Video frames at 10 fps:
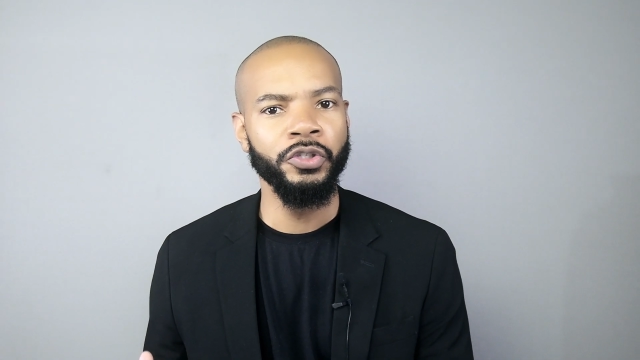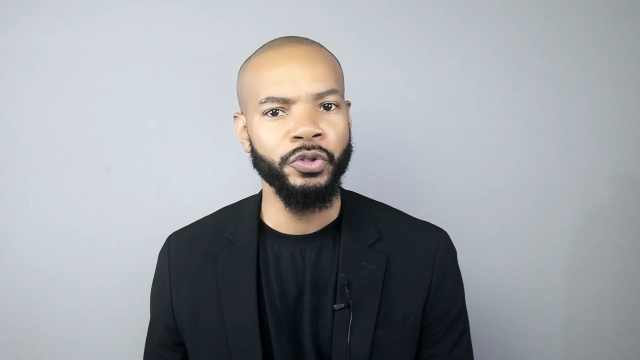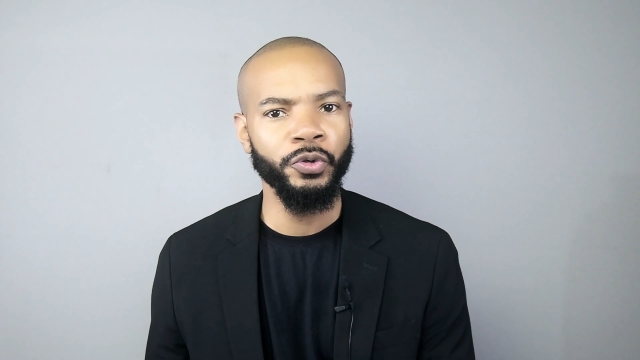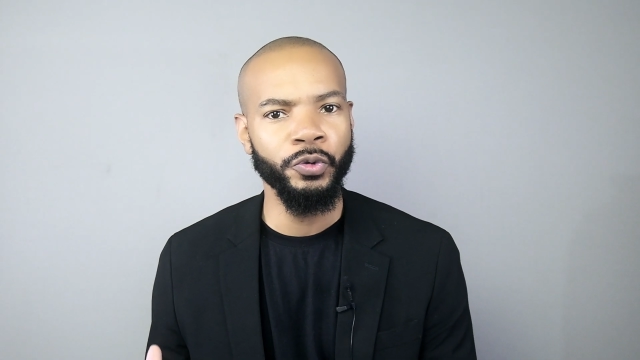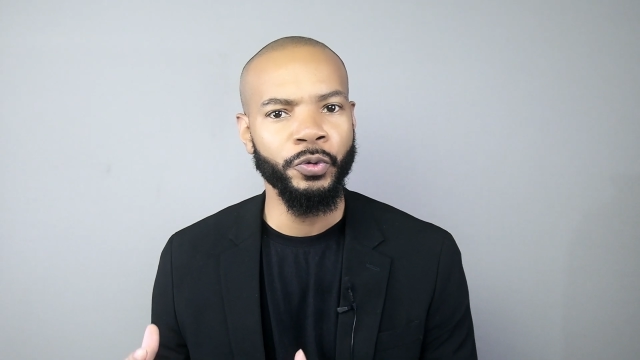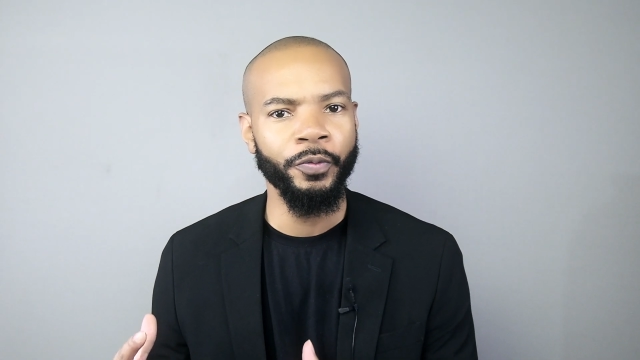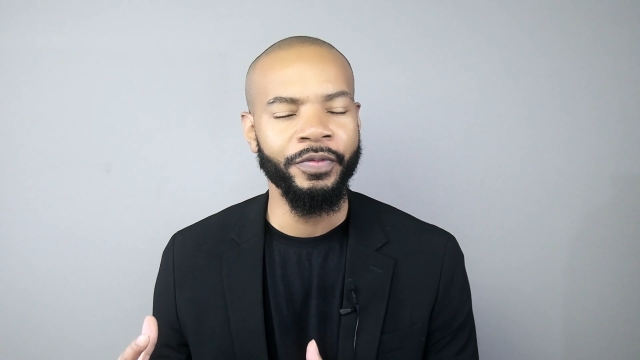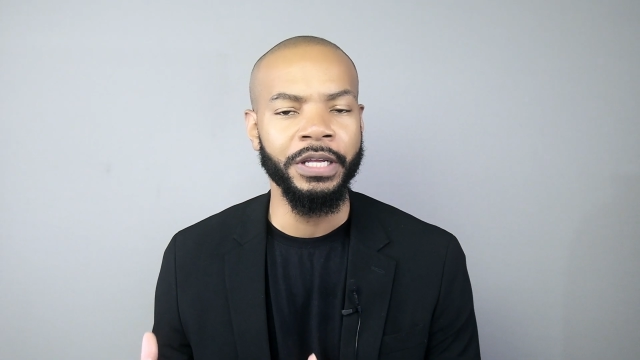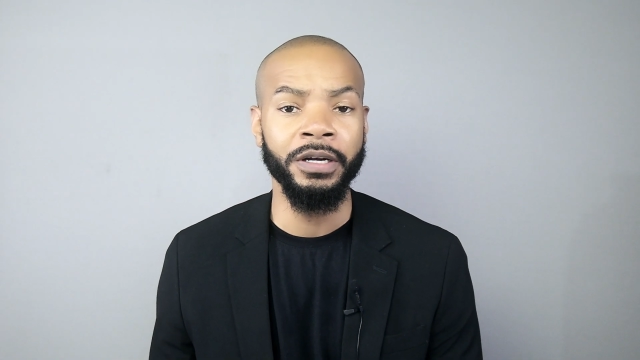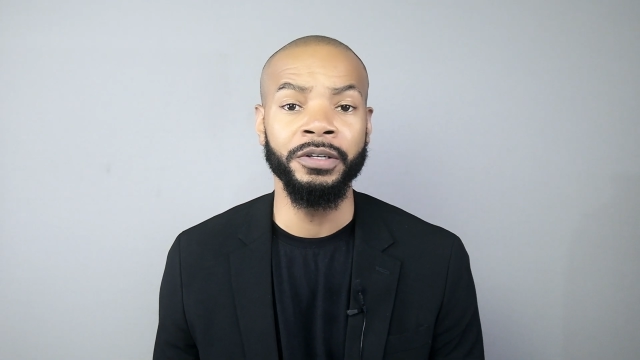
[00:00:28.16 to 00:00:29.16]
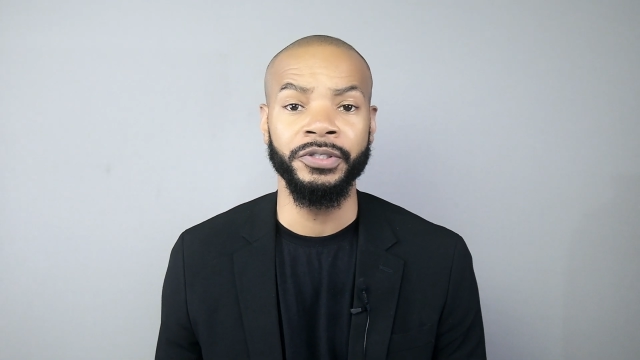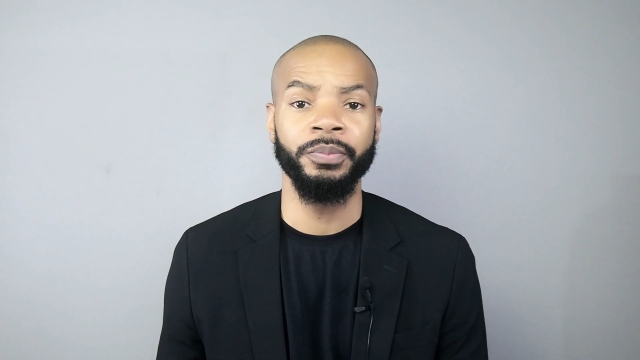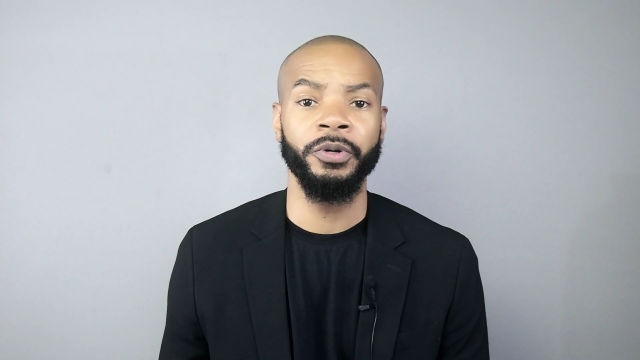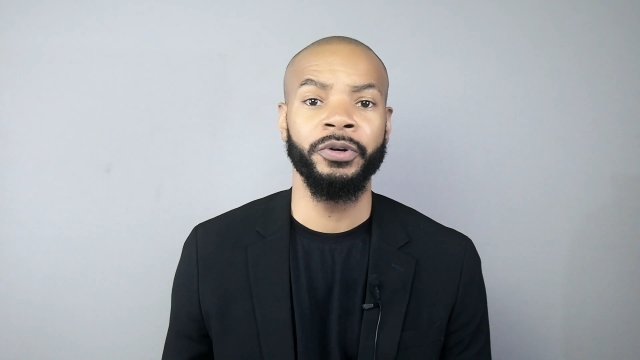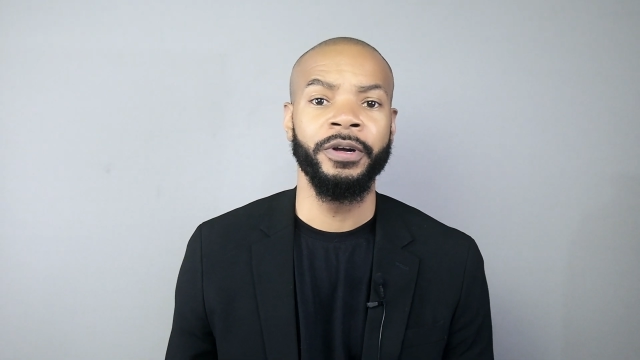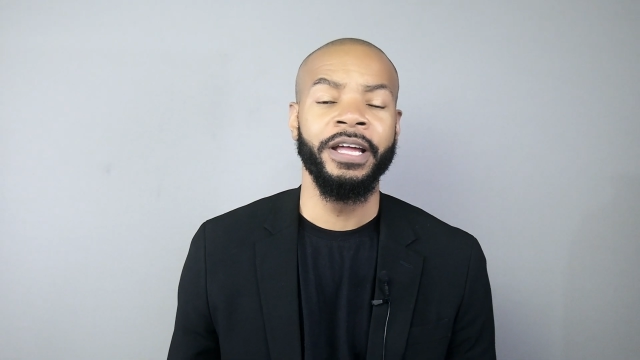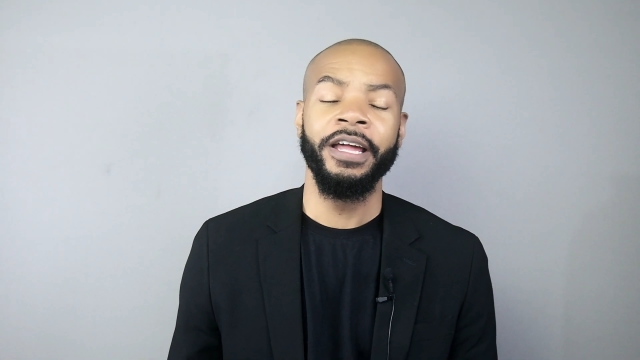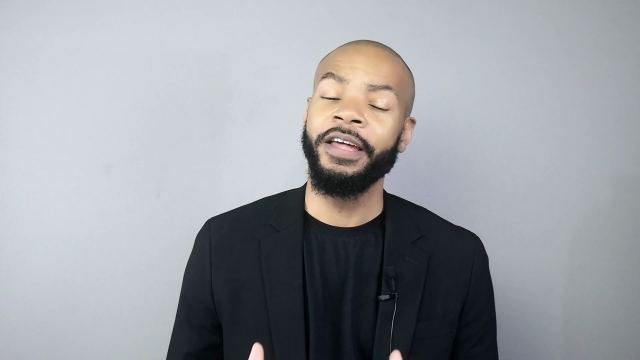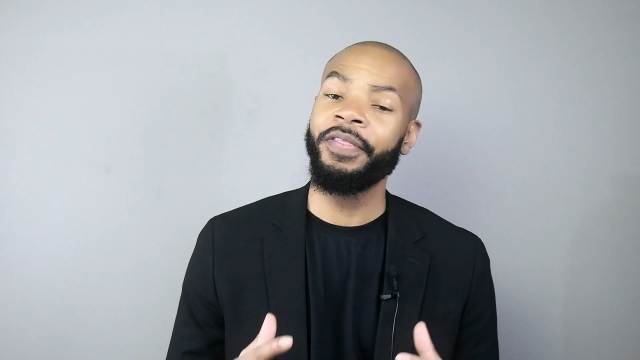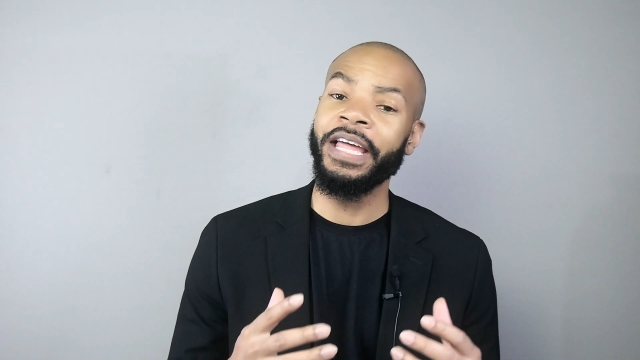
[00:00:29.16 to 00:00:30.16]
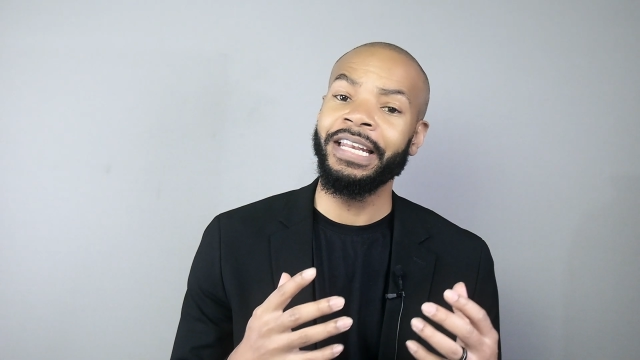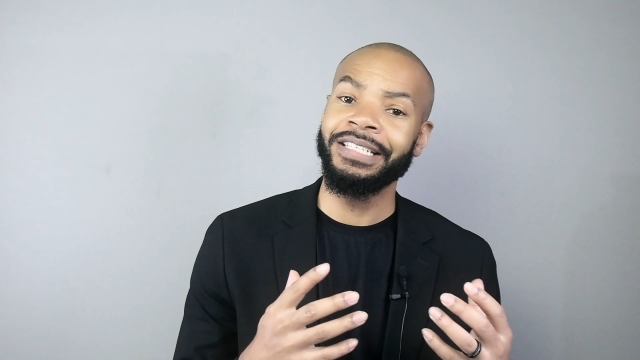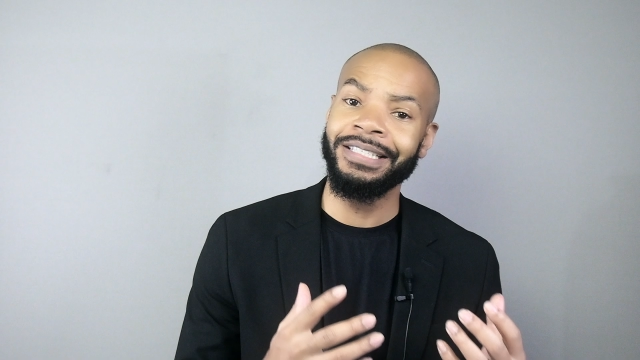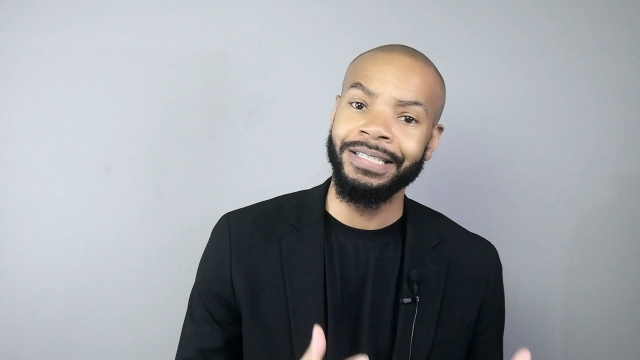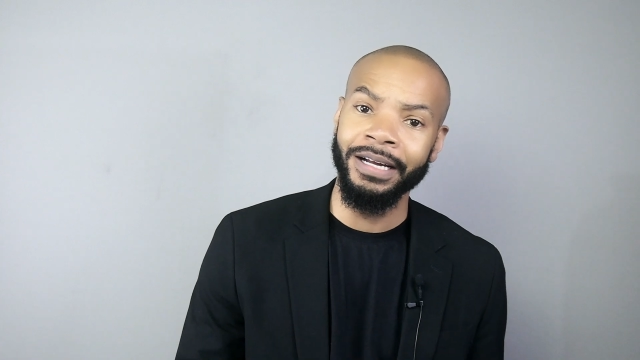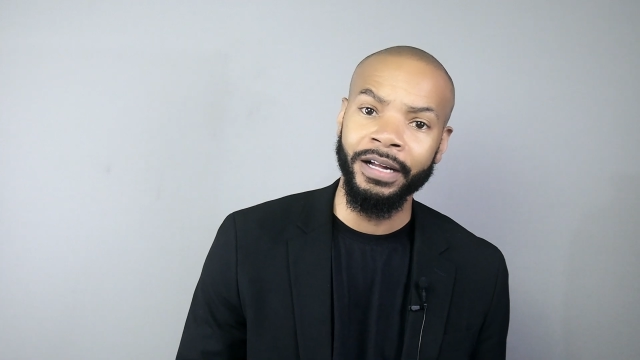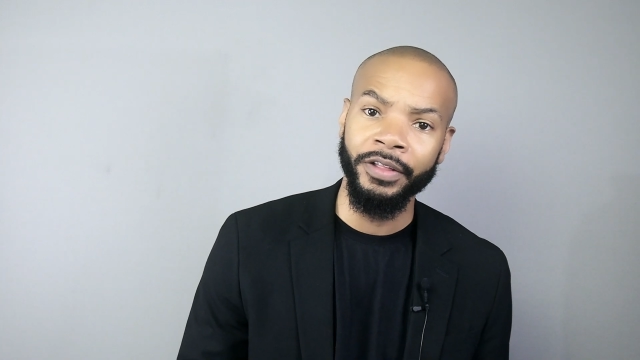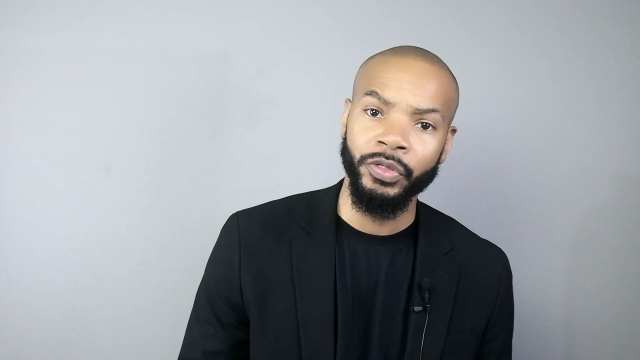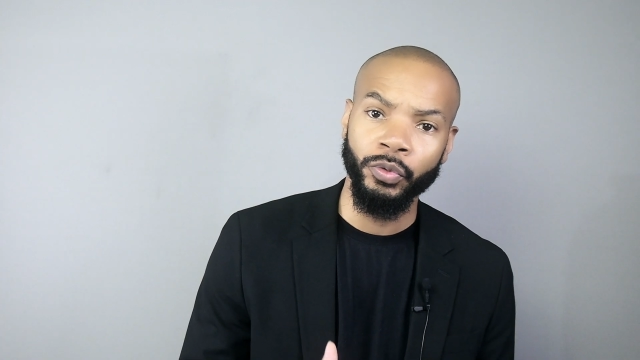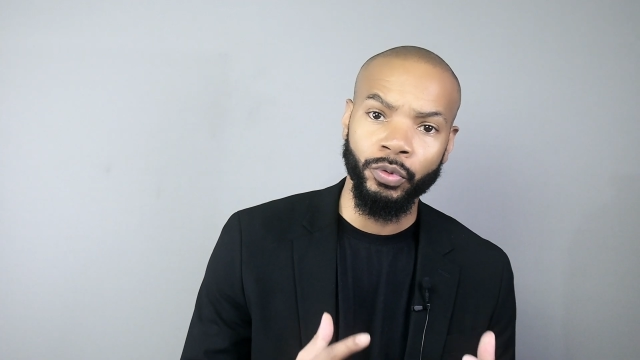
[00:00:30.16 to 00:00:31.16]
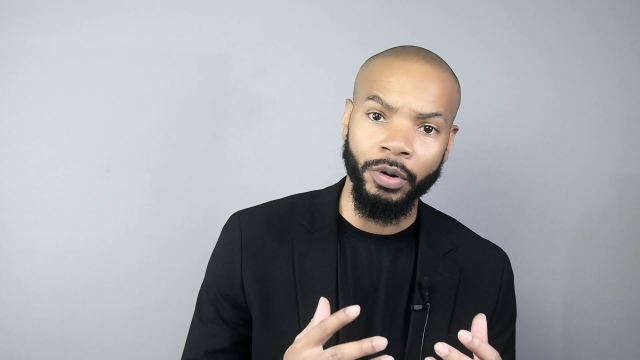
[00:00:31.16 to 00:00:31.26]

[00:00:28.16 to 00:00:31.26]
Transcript: to the customer. And that is done through